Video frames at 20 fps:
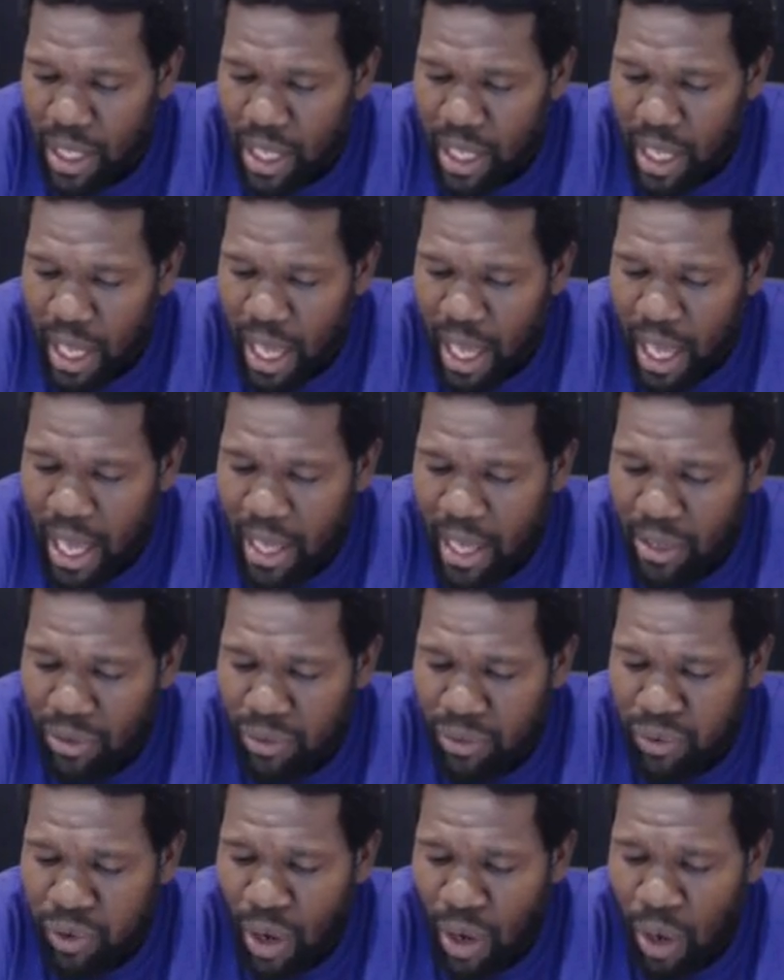and
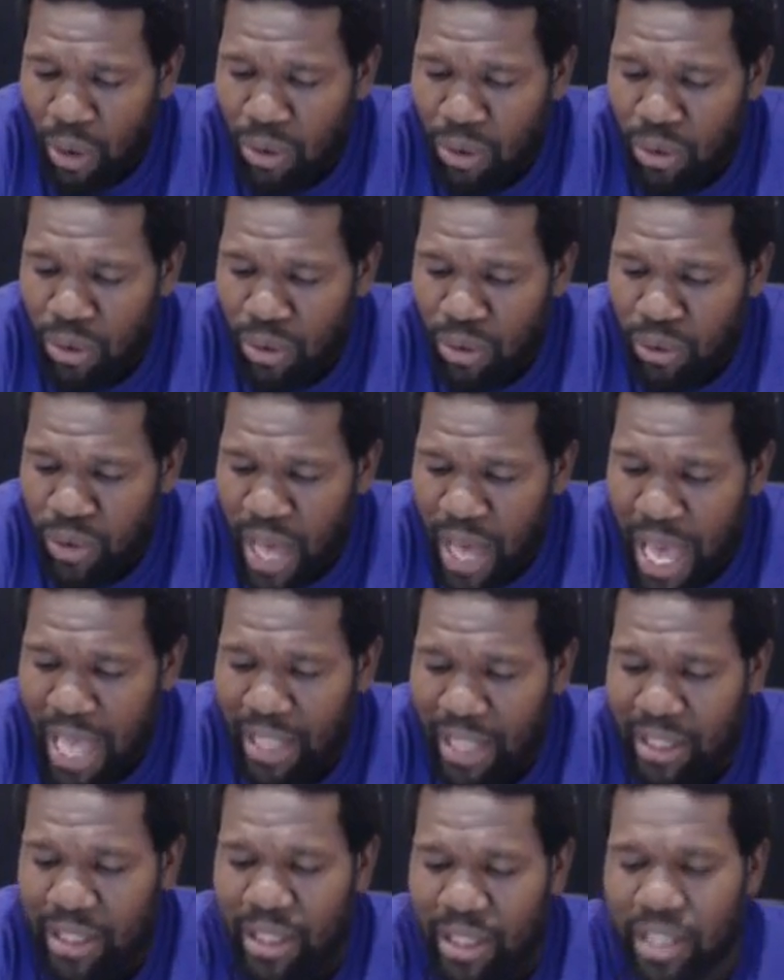fought
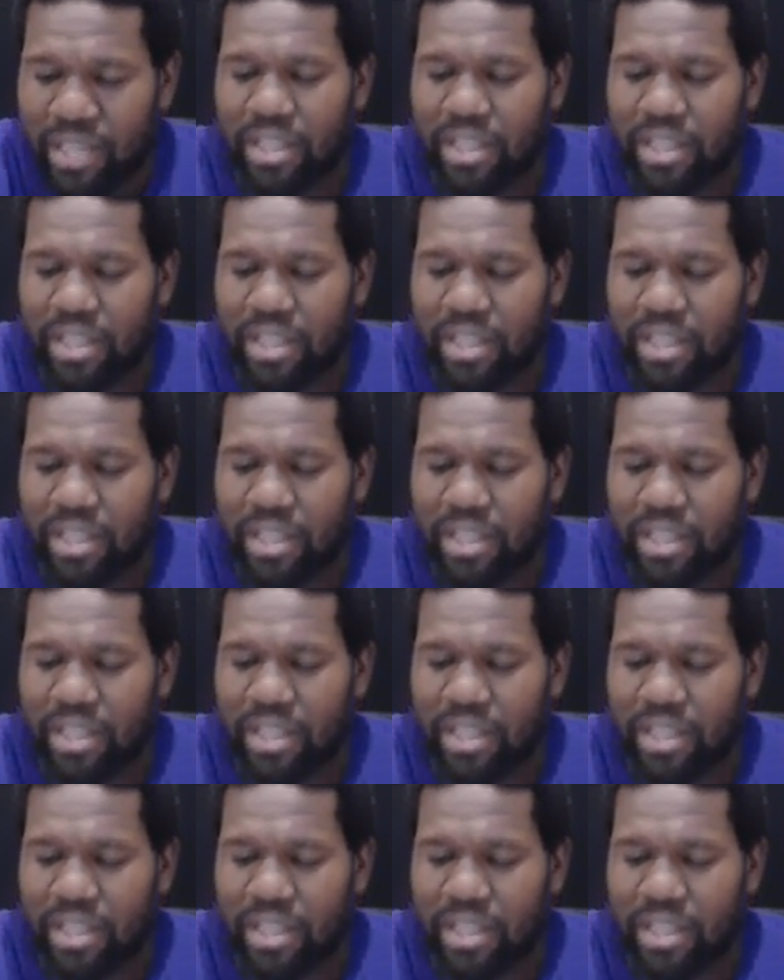valiantly.